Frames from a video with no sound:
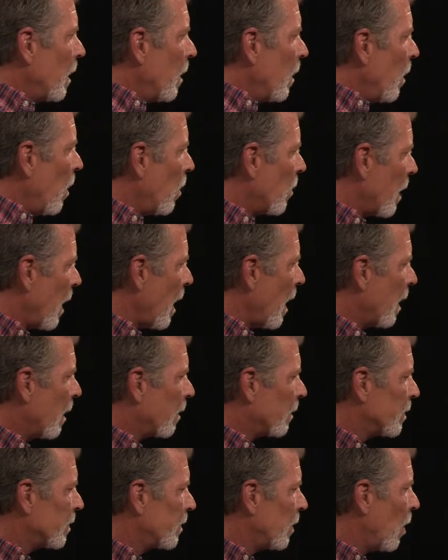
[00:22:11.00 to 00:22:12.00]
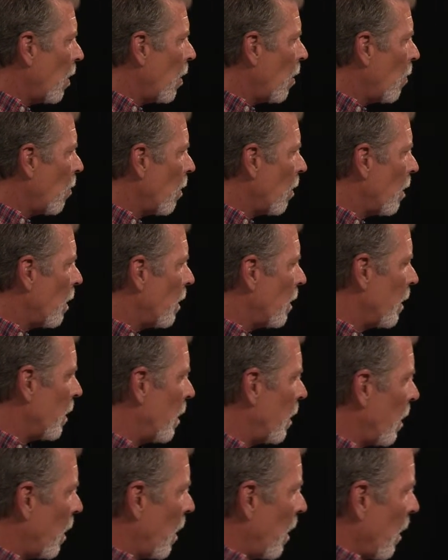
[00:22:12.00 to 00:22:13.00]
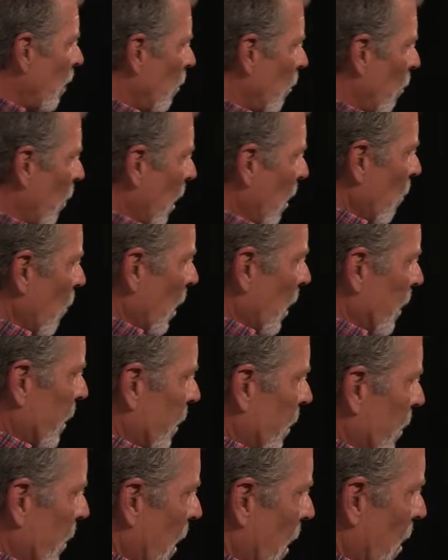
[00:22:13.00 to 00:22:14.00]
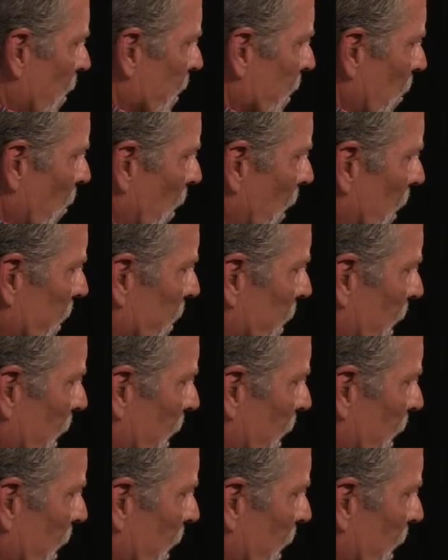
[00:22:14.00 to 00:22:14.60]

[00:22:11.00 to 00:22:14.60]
Okay, so what I want to do now is I want to